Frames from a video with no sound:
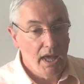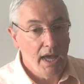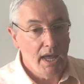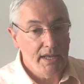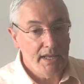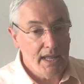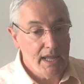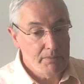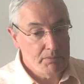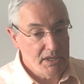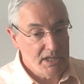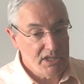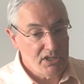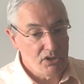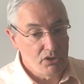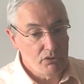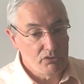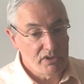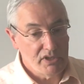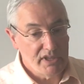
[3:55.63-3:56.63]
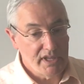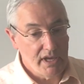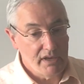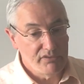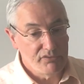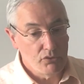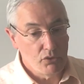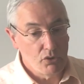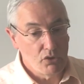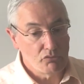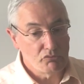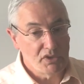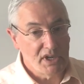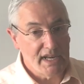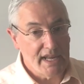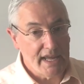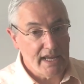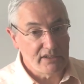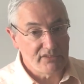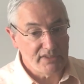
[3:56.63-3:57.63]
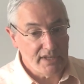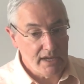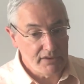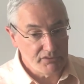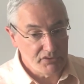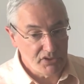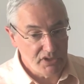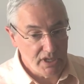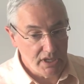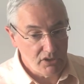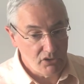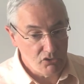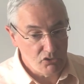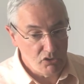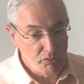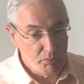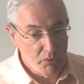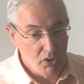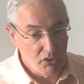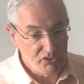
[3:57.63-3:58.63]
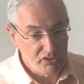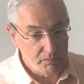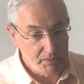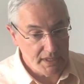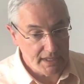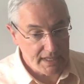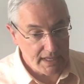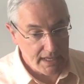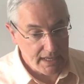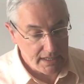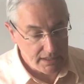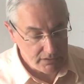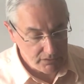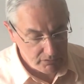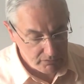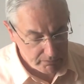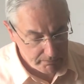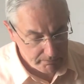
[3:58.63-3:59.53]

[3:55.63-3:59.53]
enabling you to therefore relax everything that you possibly can.